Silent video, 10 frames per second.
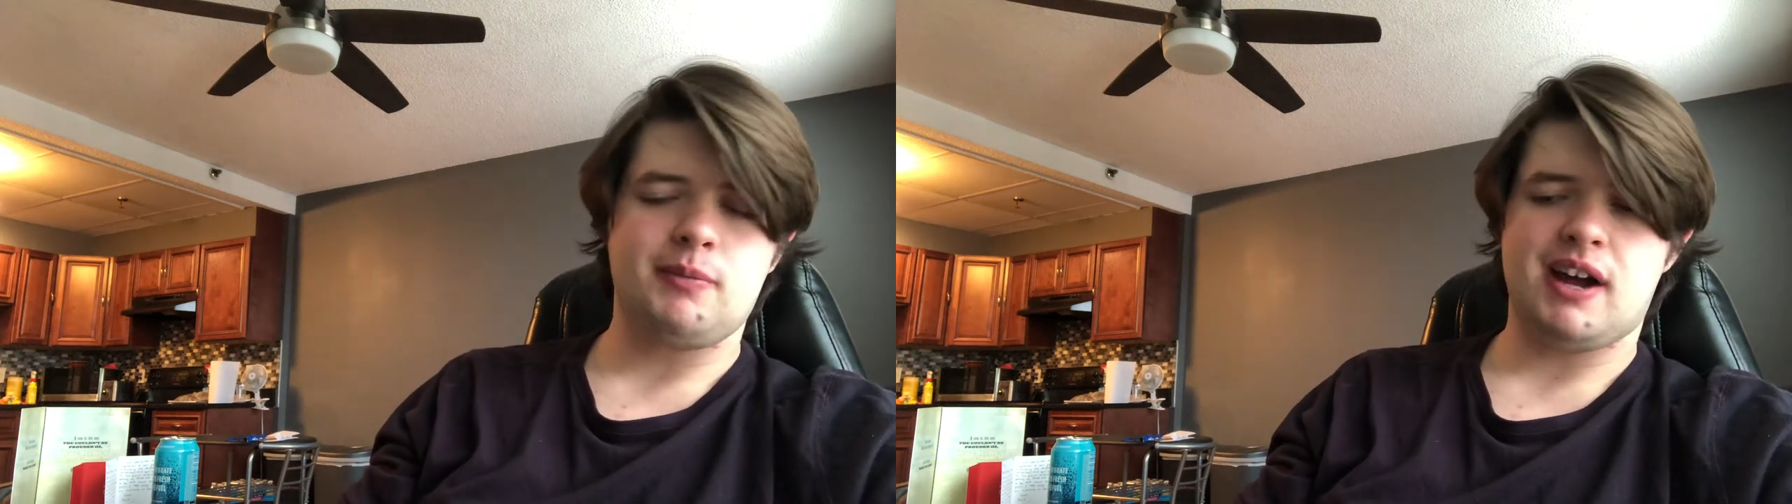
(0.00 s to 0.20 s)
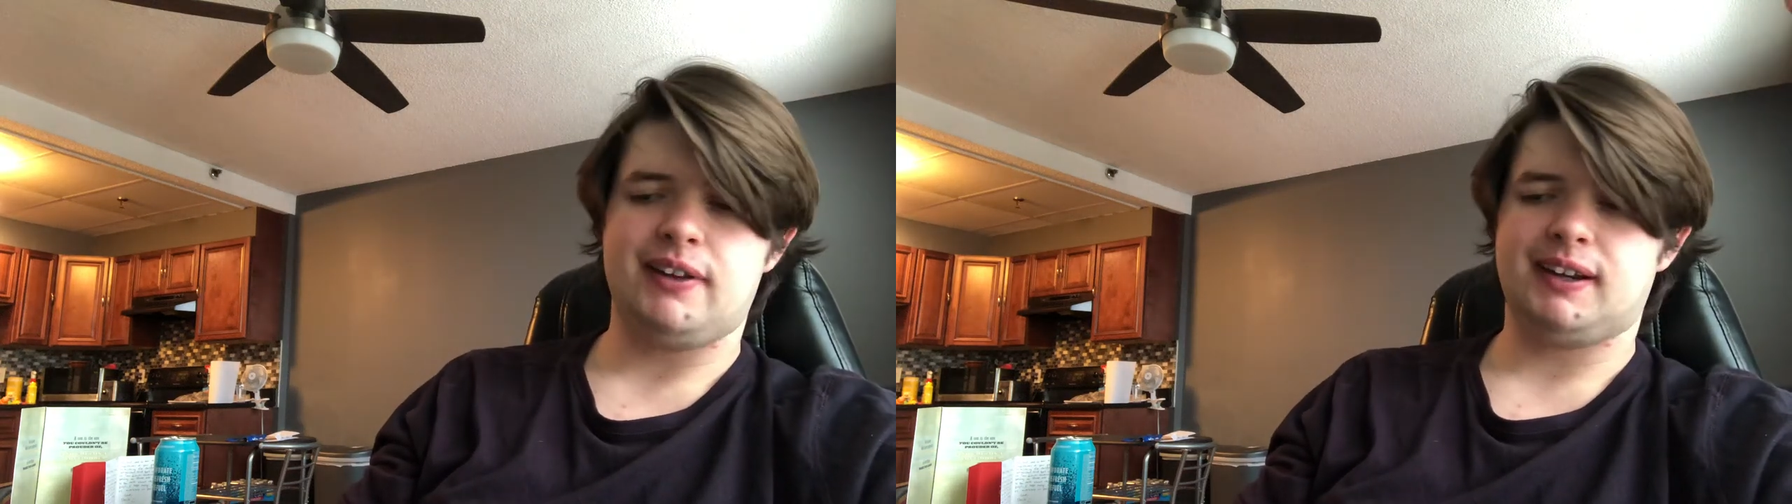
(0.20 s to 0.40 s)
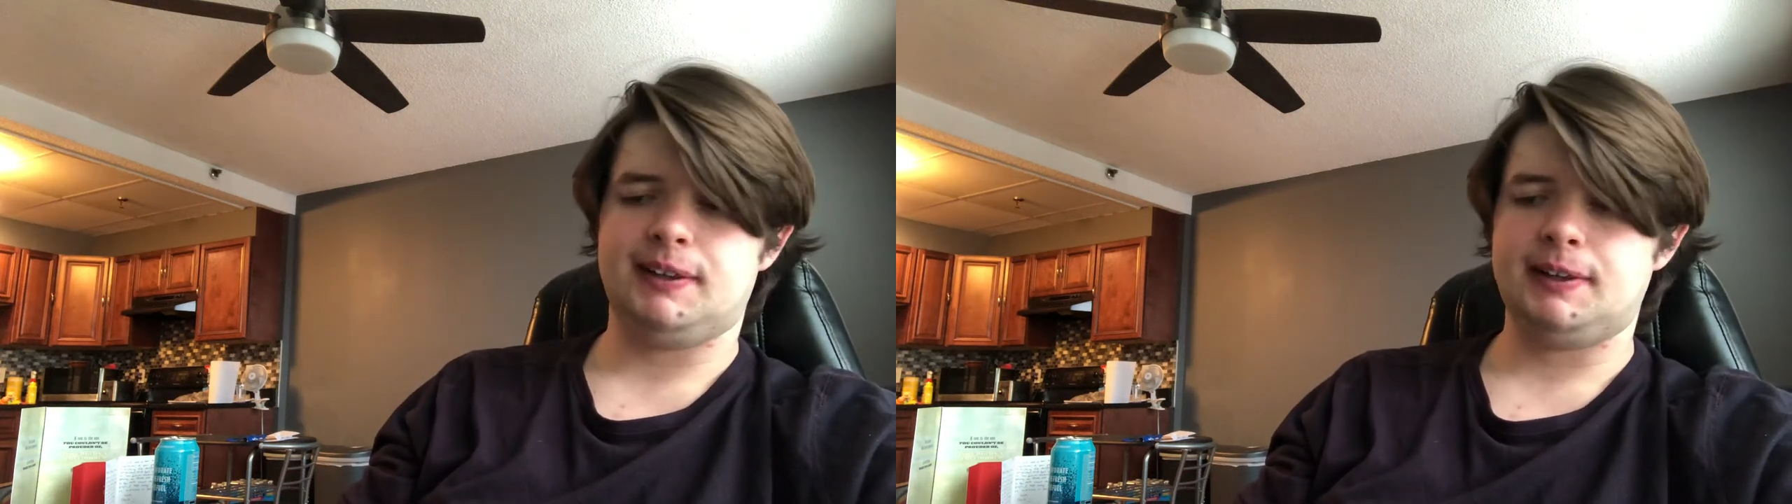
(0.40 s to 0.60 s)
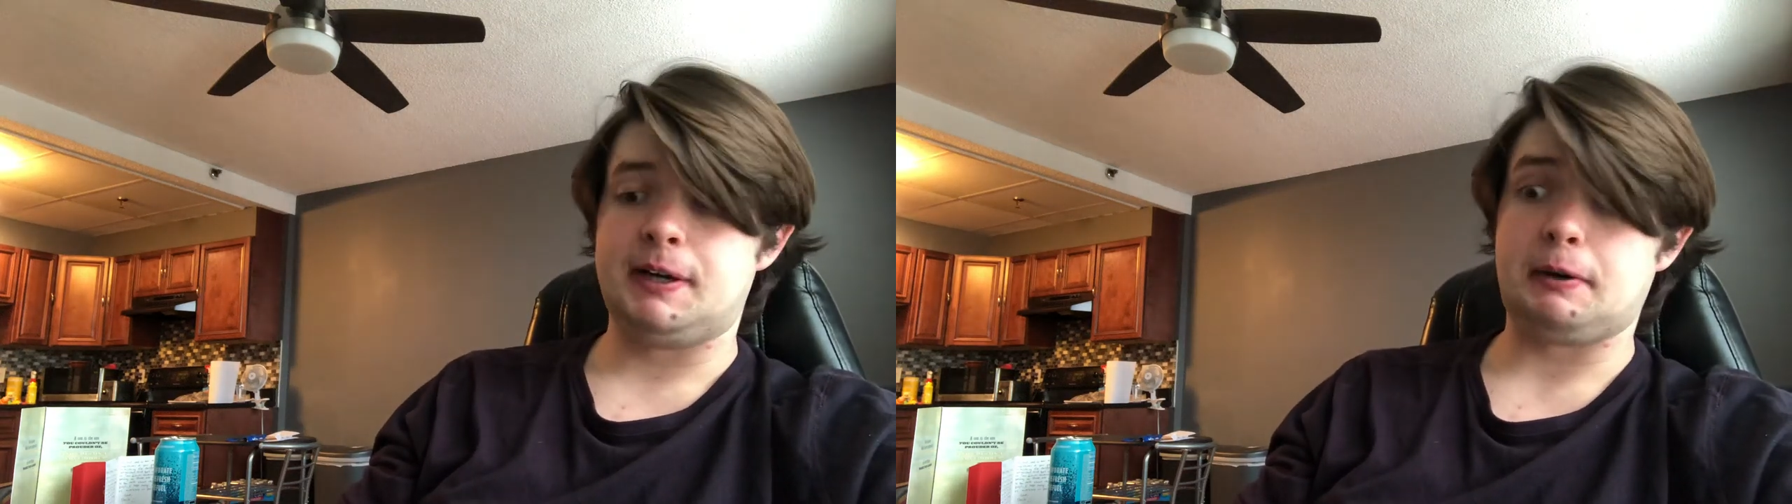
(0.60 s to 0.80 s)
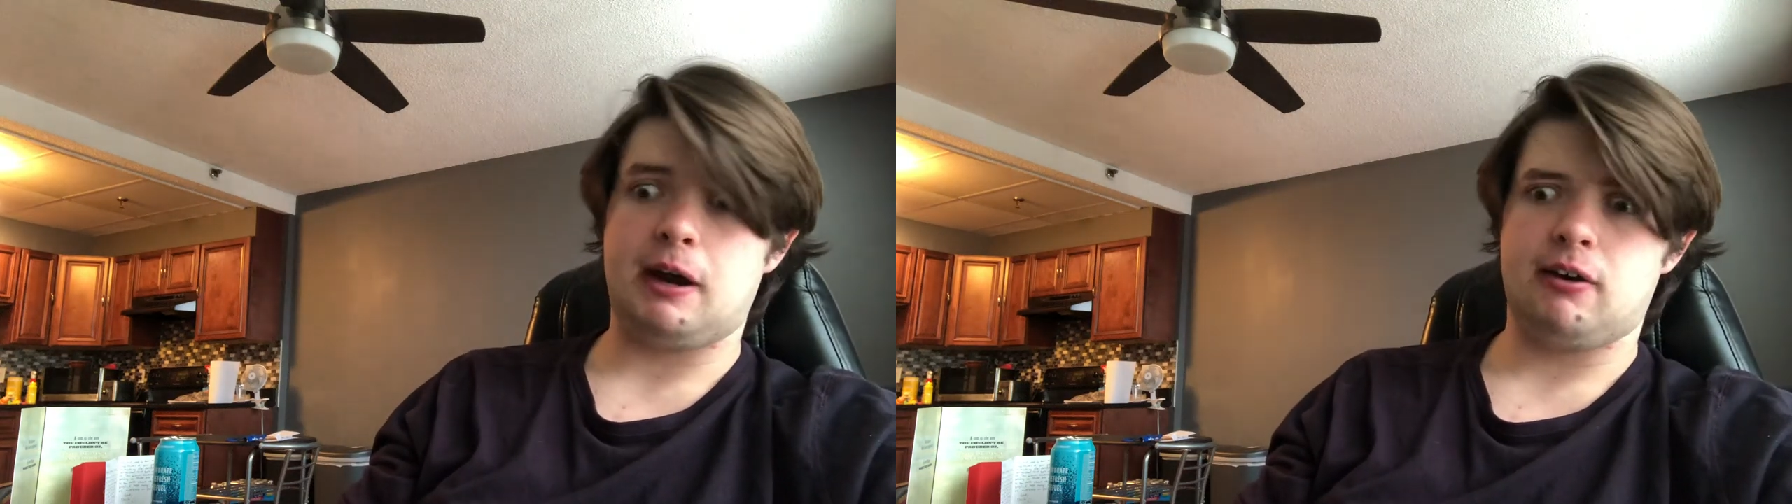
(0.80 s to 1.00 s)
I'm not like a
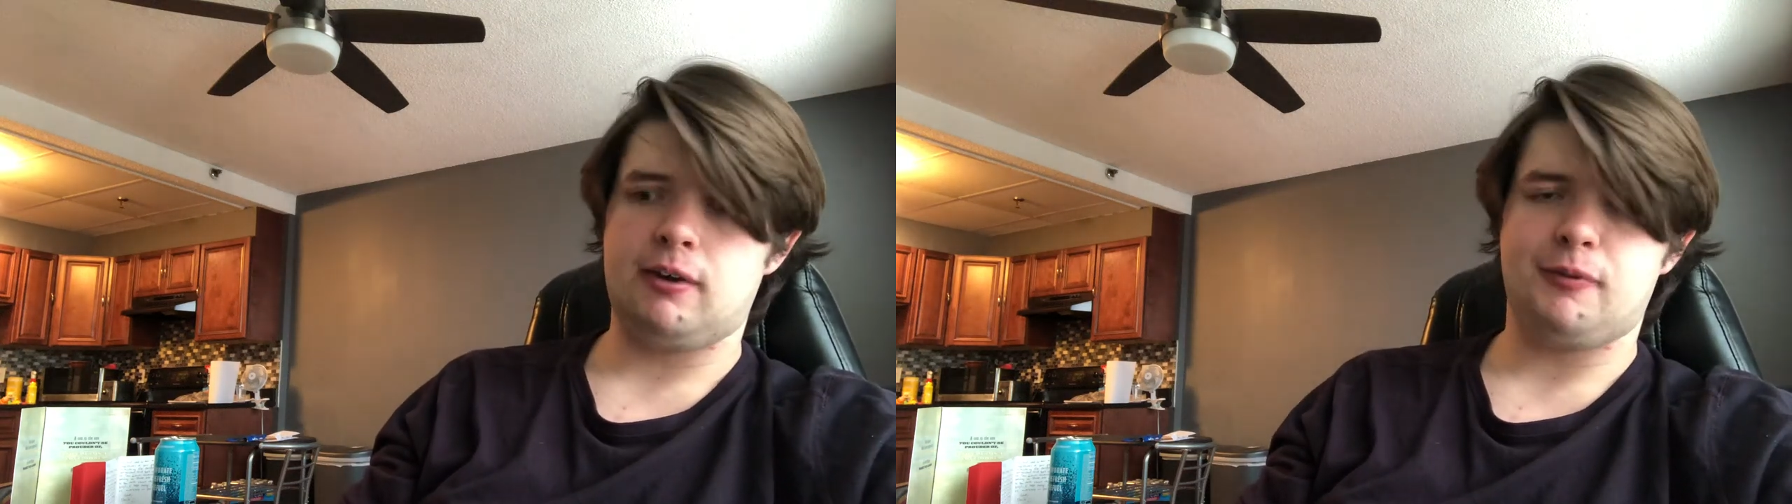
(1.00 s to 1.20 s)
literary